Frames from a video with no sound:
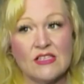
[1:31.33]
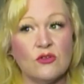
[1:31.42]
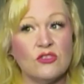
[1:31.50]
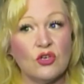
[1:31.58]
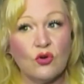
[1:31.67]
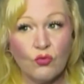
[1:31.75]
So
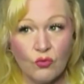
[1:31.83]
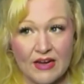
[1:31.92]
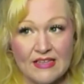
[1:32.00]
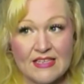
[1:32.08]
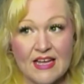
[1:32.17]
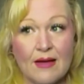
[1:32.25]
it's a
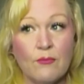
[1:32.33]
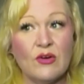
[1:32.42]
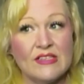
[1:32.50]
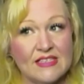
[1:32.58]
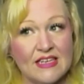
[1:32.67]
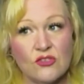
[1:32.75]
great time.
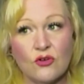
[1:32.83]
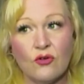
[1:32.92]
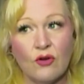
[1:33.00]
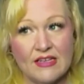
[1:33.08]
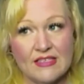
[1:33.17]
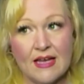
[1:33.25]
Wednesdays are a
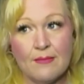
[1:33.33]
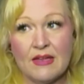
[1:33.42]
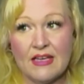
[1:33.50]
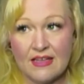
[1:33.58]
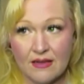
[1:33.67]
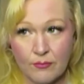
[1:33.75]
great time
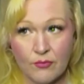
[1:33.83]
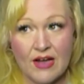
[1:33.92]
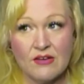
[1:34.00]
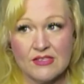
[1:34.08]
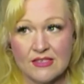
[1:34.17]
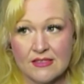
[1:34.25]
to hit up
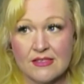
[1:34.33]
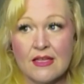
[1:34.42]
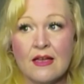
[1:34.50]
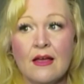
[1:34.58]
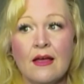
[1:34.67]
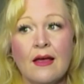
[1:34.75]
Rouse's.
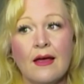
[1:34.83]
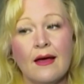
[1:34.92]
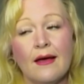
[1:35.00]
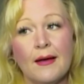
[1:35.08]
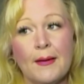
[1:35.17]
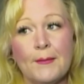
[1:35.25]

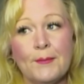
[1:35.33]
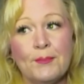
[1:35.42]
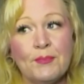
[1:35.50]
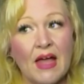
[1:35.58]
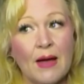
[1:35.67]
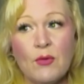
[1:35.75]
Um,
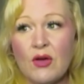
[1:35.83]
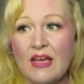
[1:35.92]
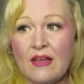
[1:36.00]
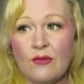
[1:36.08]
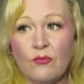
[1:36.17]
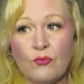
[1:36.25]
I'm gonna
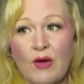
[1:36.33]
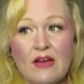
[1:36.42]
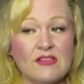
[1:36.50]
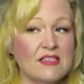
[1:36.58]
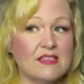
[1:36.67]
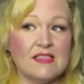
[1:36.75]
hit
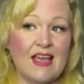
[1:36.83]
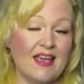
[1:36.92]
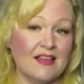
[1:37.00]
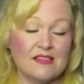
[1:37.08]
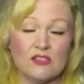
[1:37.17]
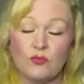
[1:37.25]
Rouse's
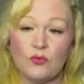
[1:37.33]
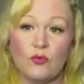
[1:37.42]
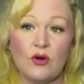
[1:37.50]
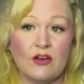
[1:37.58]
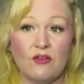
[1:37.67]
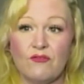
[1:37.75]
and Super
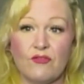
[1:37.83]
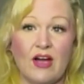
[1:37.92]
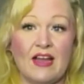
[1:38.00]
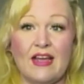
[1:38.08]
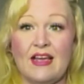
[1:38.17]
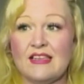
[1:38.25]
One on
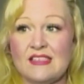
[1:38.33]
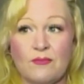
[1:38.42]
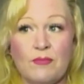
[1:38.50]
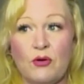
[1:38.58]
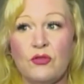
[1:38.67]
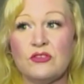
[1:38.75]
Friday because they
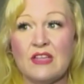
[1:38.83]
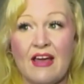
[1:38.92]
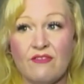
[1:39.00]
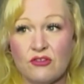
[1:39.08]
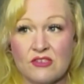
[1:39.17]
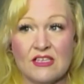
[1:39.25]
both
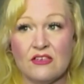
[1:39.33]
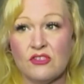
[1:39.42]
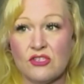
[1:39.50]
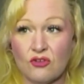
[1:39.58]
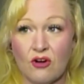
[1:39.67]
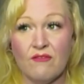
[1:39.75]
have their
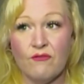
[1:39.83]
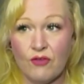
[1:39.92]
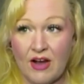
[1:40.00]
sales start. and Friday.